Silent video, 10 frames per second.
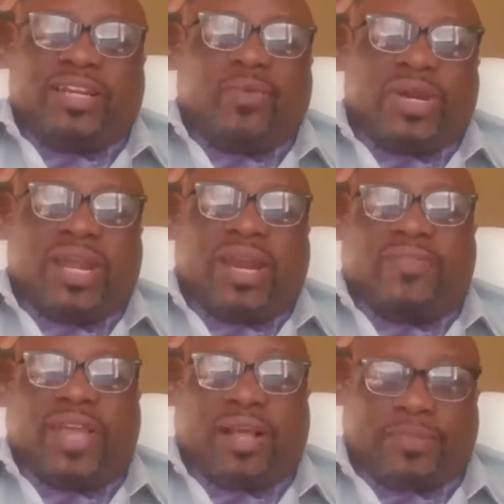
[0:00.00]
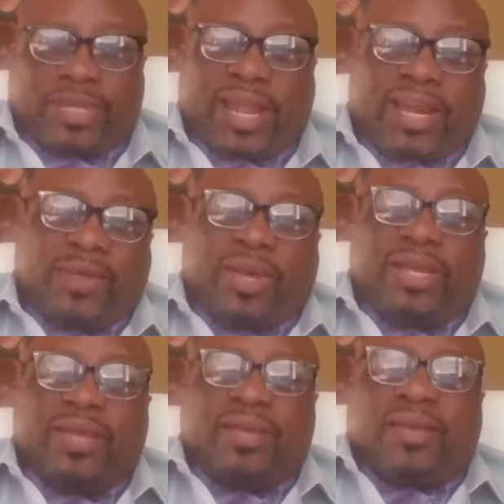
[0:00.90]
penicillin would not have helped
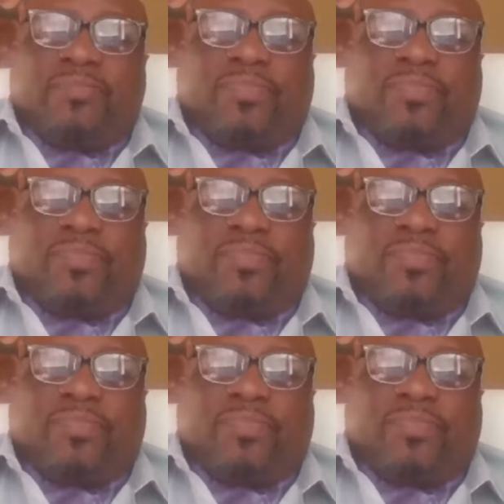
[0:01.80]
anyway,